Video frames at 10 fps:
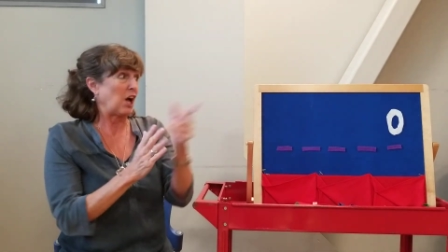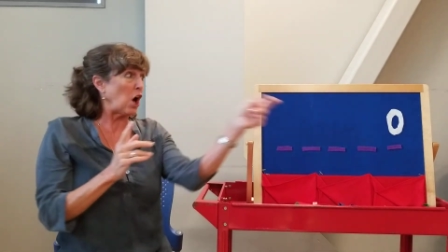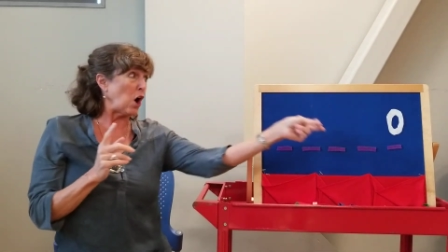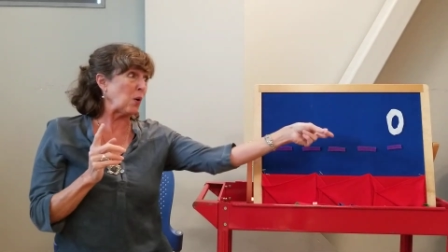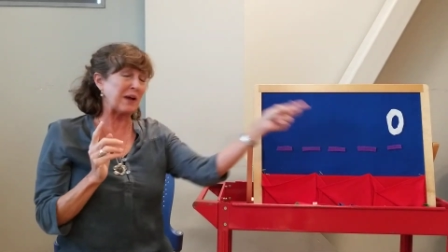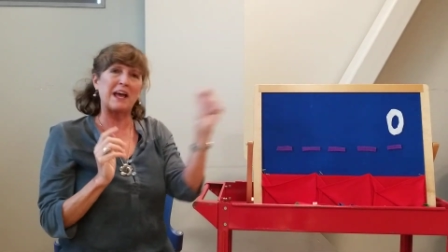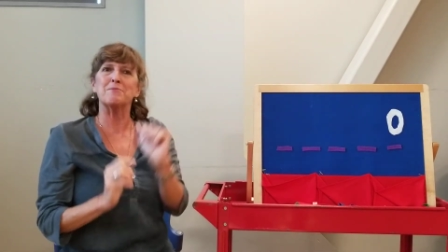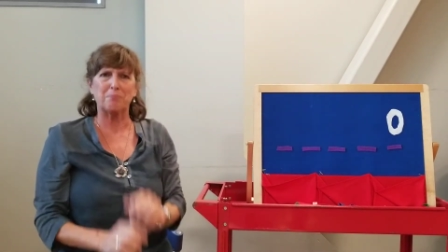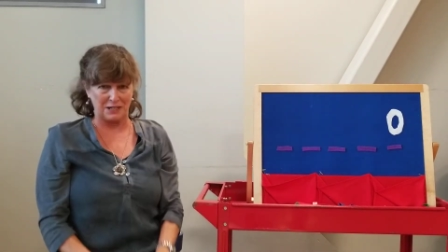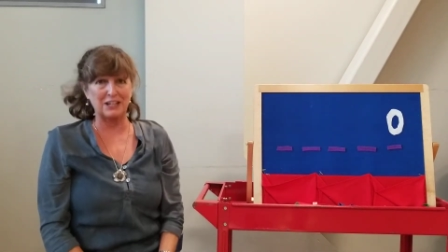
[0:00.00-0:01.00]
oh,
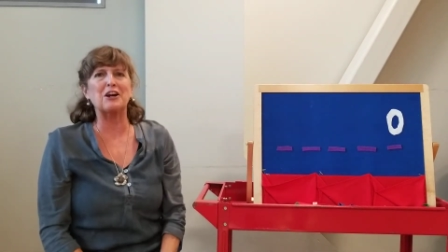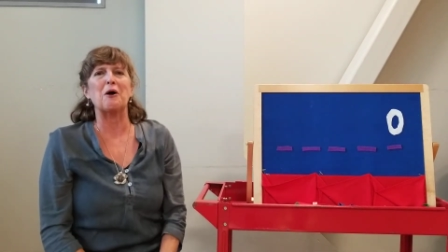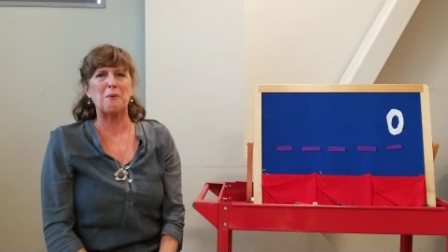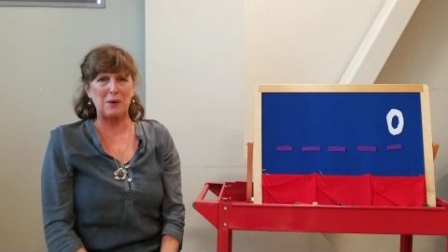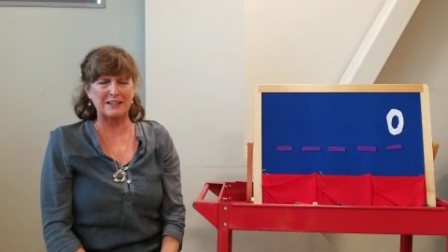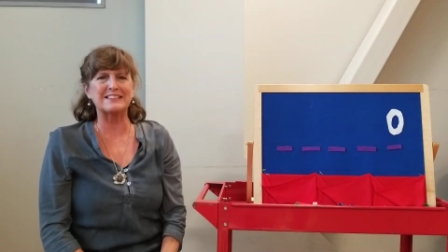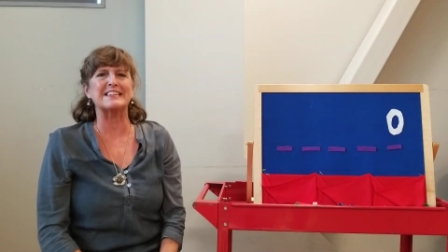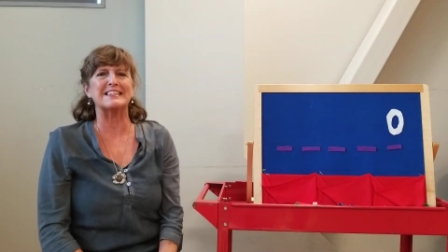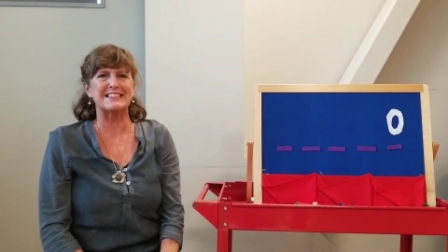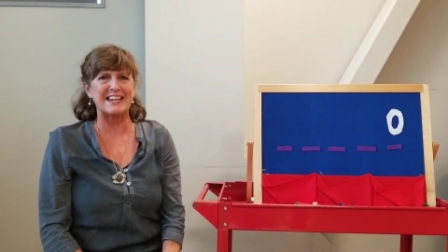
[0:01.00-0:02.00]
and Bingo was
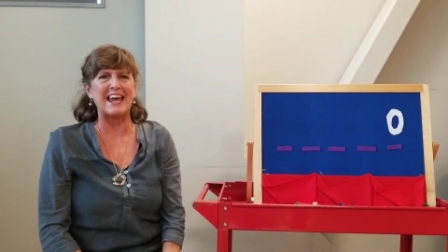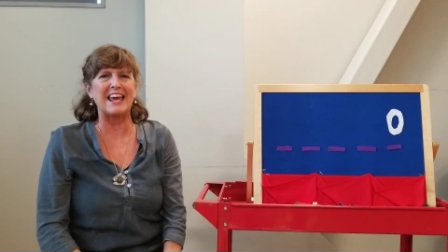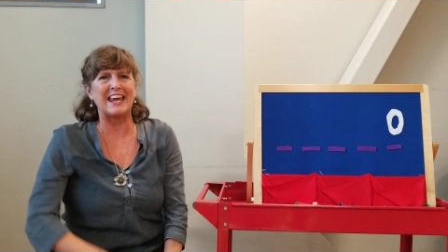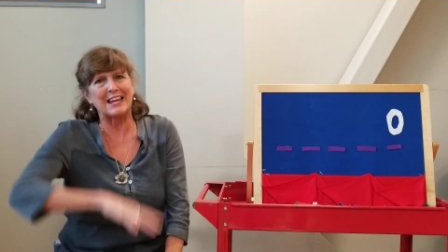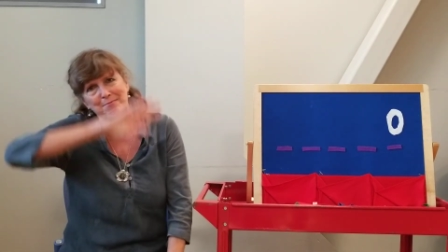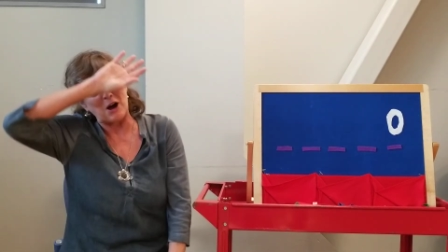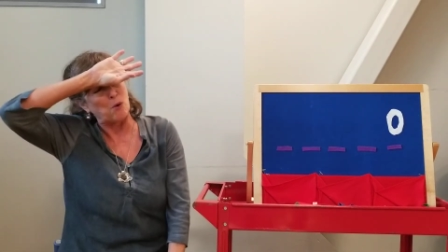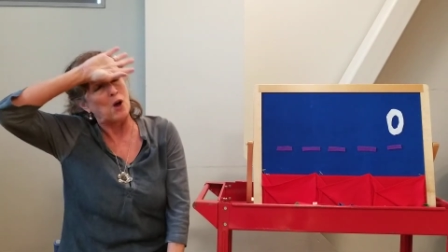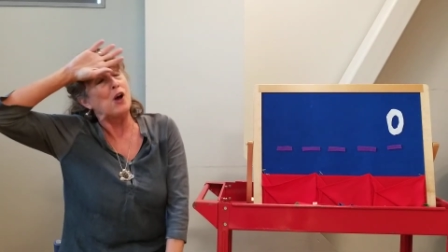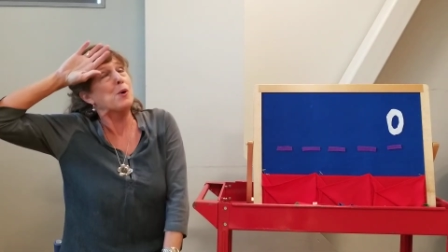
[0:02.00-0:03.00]
his name,
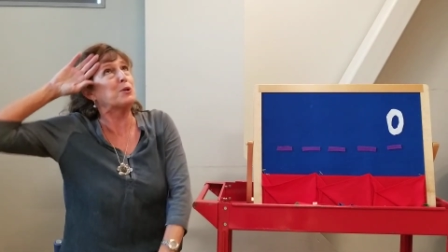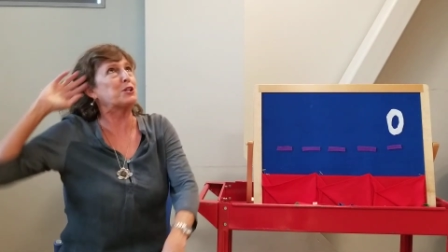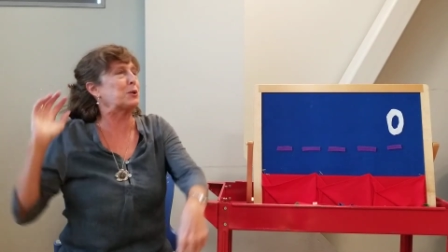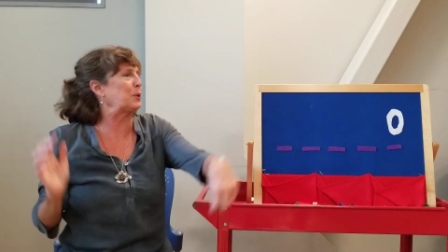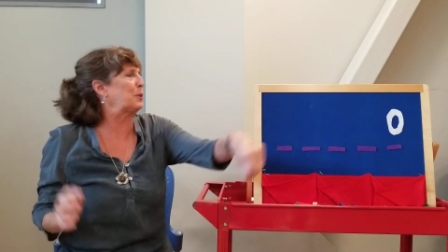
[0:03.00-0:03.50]
oh. Whew.